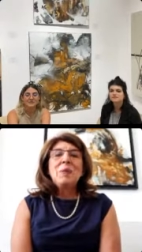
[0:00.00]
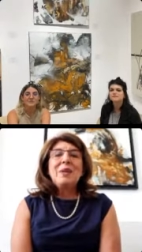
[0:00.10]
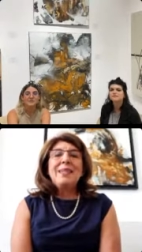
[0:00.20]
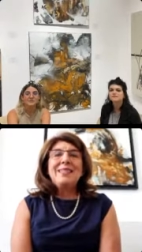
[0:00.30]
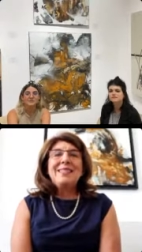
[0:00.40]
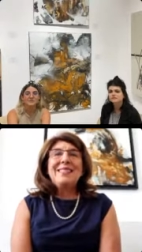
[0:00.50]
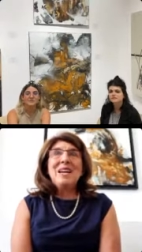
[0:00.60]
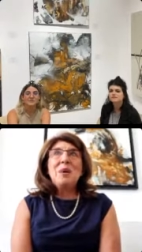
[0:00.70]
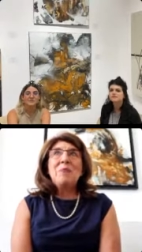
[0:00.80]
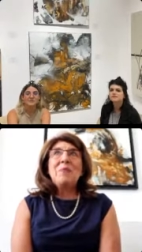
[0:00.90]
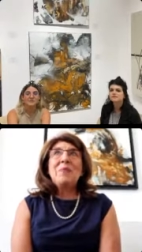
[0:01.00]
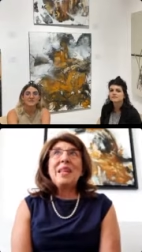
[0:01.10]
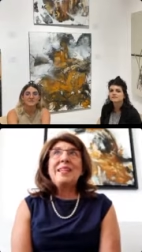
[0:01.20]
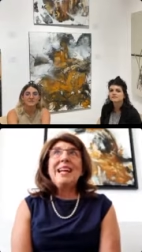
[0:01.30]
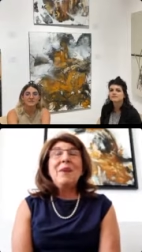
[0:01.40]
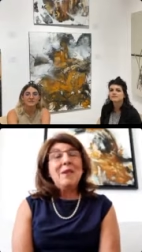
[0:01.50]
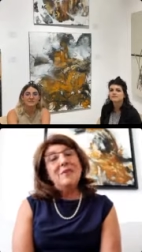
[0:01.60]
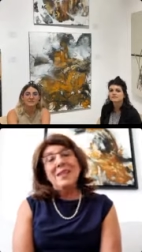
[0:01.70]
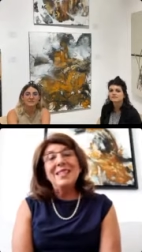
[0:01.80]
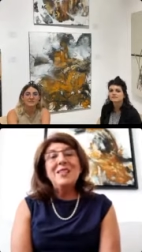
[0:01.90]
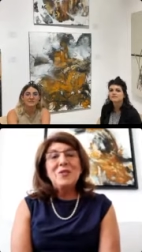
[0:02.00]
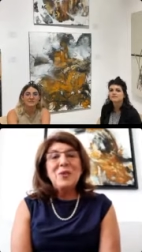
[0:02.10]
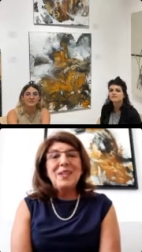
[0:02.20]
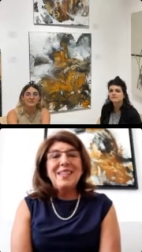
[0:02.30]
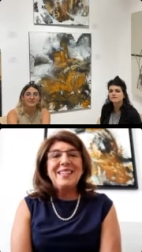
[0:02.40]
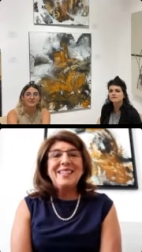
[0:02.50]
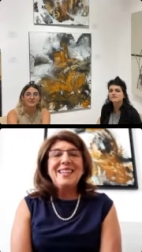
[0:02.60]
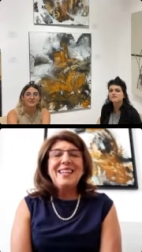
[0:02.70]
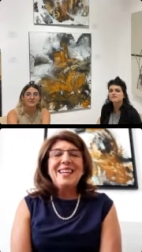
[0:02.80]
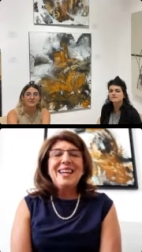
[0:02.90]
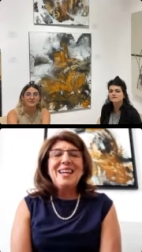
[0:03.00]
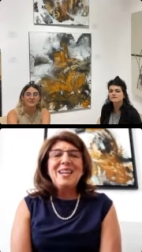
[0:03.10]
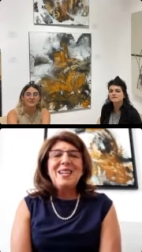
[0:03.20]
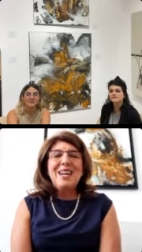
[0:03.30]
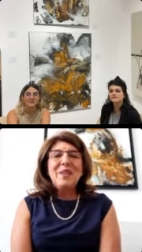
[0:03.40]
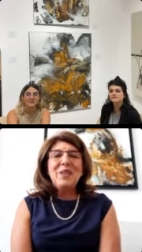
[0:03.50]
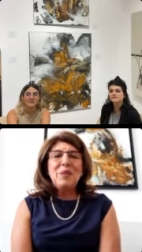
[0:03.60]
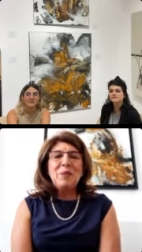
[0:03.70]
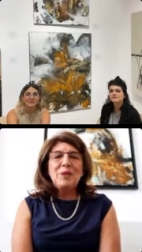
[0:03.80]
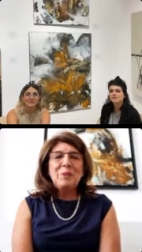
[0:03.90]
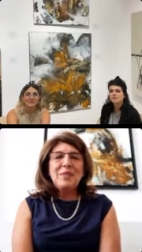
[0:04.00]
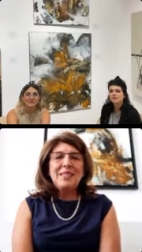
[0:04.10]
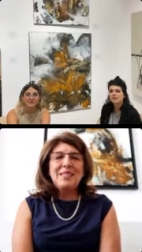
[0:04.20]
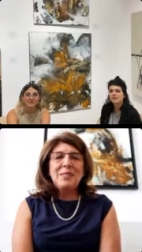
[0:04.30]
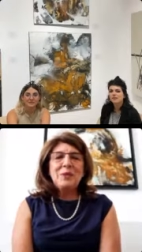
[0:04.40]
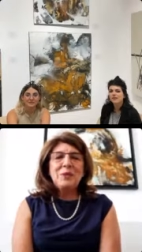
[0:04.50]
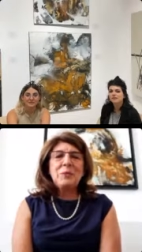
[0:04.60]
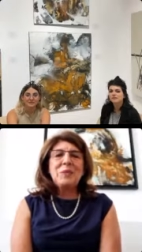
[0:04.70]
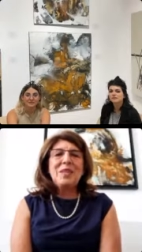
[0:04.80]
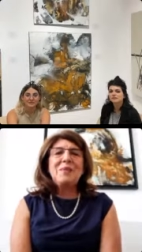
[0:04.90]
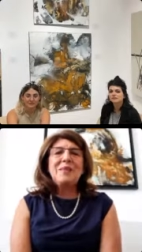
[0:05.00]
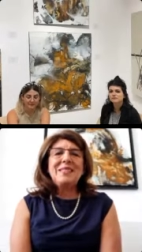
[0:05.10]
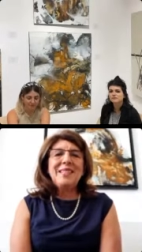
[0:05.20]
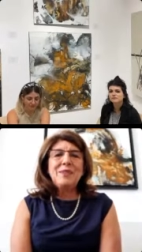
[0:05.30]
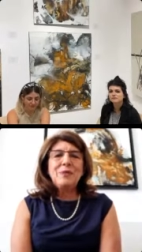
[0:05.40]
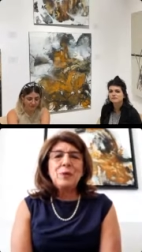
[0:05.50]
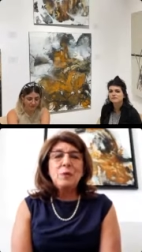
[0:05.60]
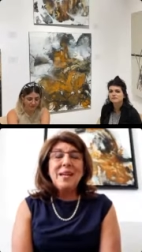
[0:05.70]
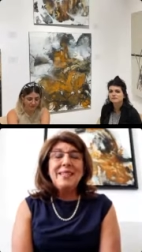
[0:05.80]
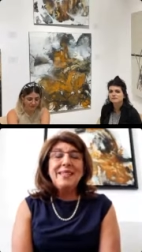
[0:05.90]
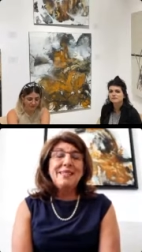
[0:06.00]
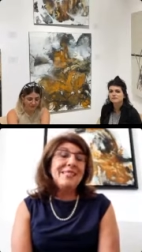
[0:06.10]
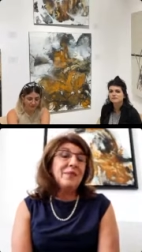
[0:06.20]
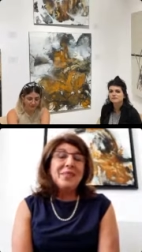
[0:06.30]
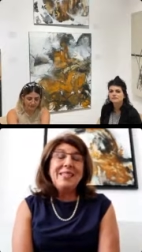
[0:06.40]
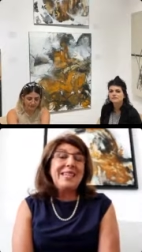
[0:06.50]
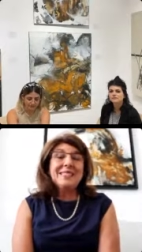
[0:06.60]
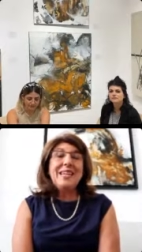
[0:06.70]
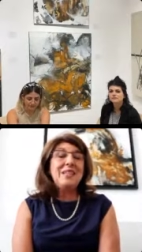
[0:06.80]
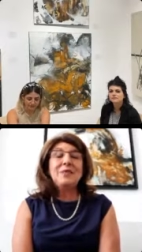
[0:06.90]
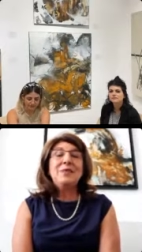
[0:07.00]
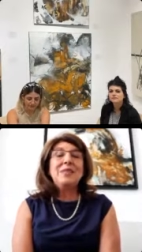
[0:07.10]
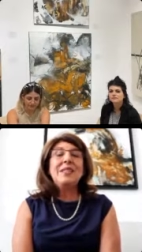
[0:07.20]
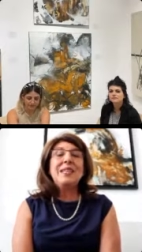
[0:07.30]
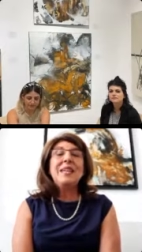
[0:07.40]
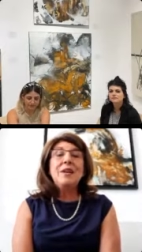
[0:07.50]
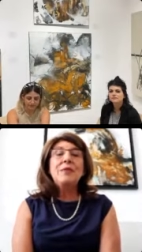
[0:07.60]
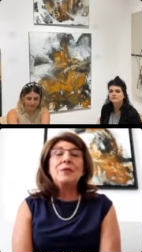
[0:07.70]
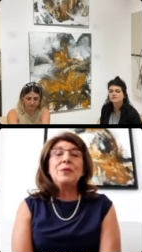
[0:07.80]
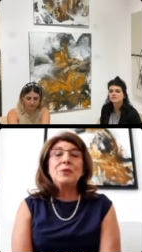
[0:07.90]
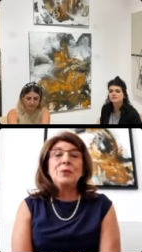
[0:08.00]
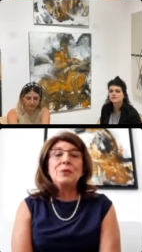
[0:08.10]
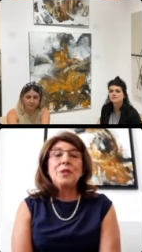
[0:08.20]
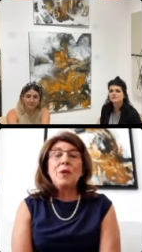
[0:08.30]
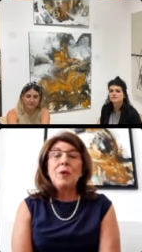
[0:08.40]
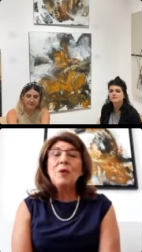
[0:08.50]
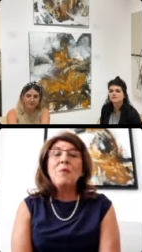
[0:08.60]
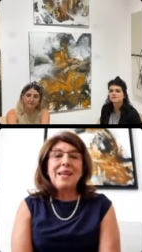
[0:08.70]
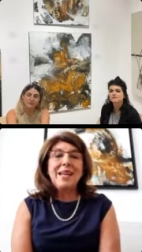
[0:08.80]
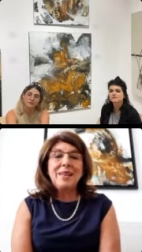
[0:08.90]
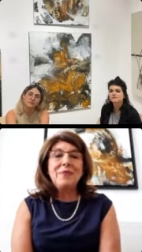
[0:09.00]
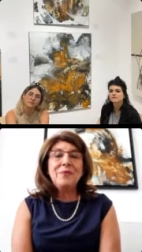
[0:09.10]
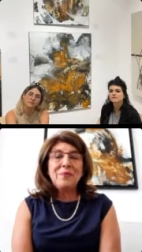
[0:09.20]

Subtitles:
But now I'm really enjoying having the possibility to express myself through painting, something that I have loved to do the whole of my life.